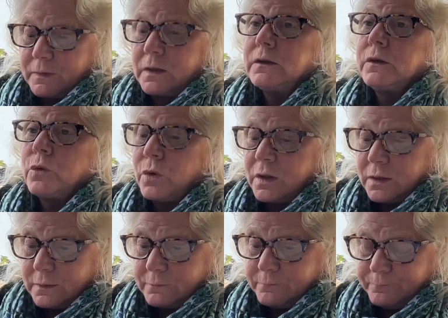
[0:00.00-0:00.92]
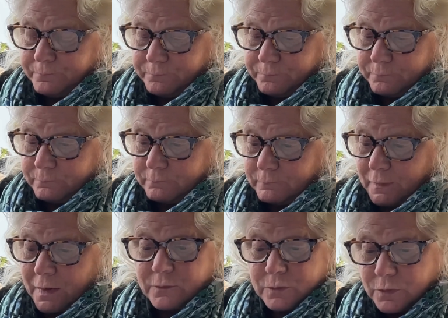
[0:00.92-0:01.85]
Laura,
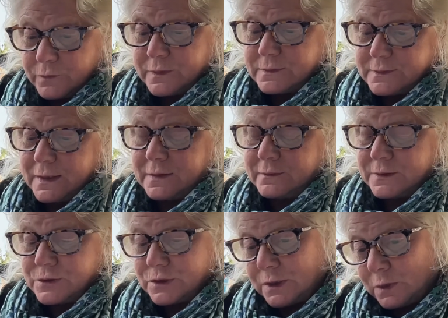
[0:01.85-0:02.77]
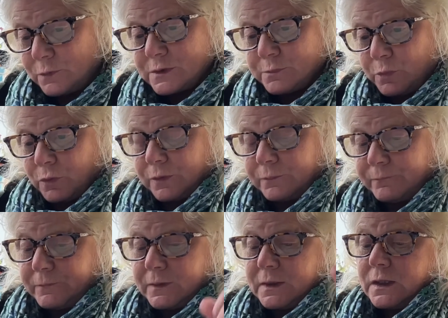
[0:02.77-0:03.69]
I don't know the date that Ginny was born.
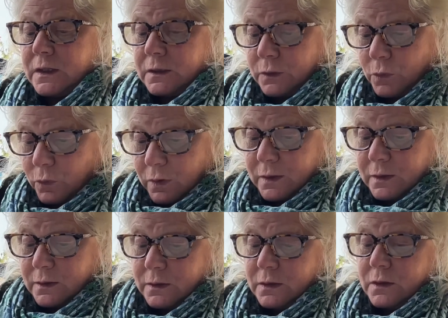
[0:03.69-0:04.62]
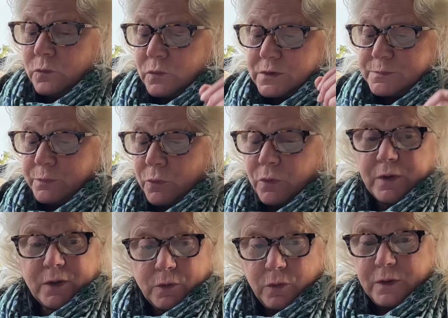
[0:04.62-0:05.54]
Laura was
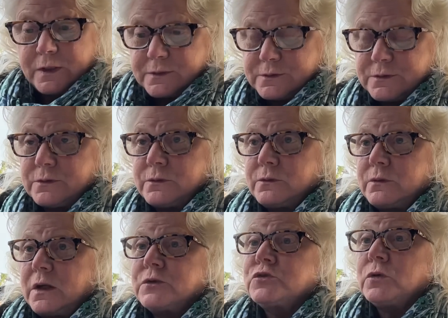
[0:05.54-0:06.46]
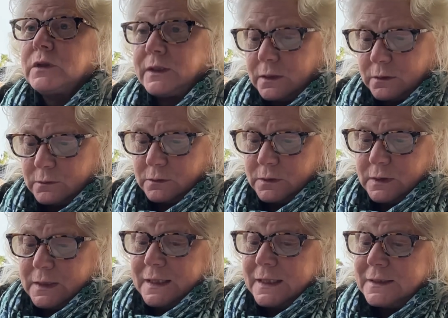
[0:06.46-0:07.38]
born, according to Tullio,
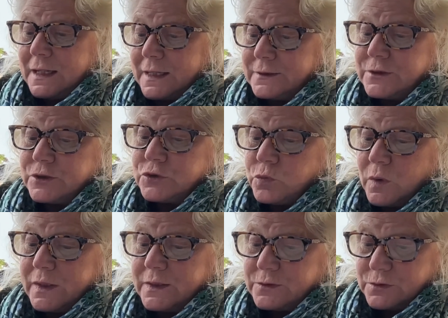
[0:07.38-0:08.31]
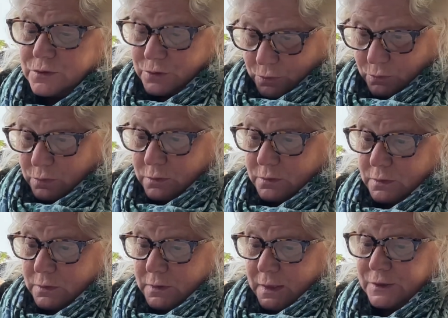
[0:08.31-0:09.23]
in 1922.
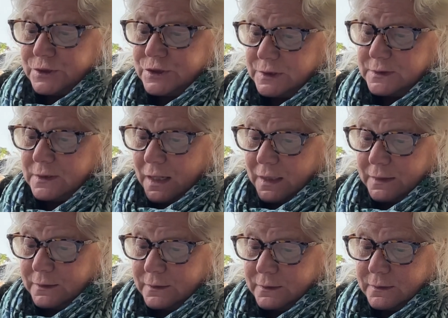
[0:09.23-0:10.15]
And she died...